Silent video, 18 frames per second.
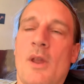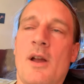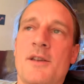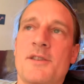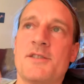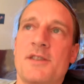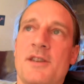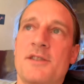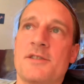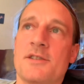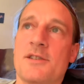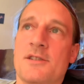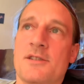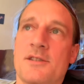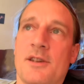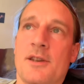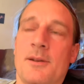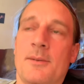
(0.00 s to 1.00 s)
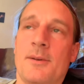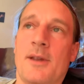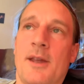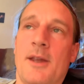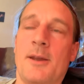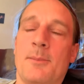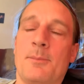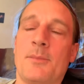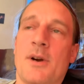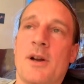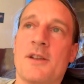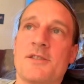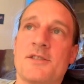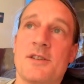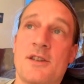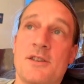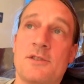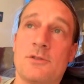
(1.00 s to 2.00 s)
I says to him, I
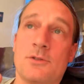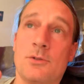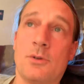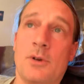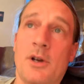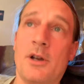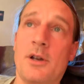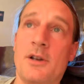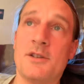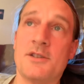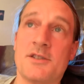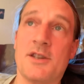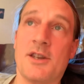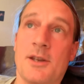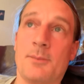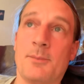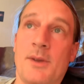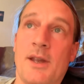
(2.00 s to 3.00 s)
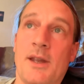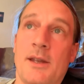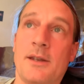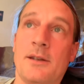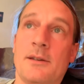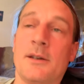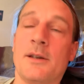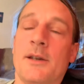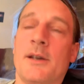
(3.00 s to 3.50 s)
says, "You're hurting me."